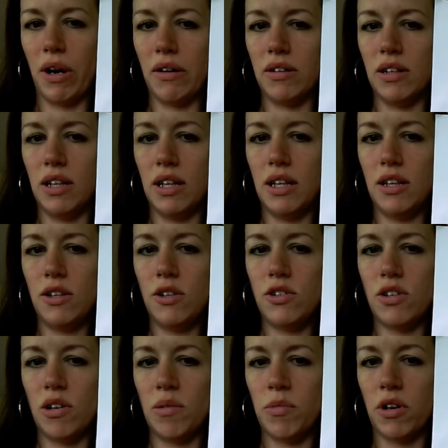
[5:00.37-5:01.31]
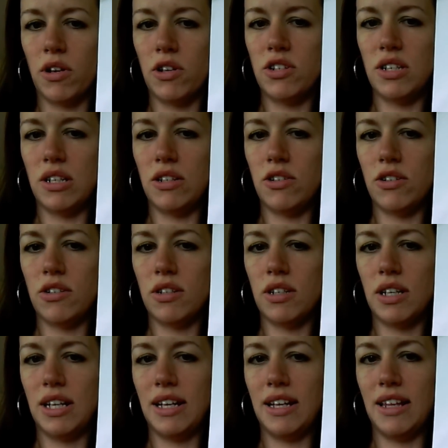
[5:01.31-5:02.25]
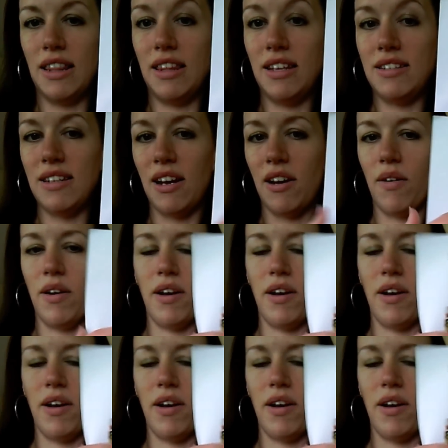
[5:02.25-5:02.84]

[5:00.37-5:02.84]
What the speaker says: eyebrow. So I'm going to stitch this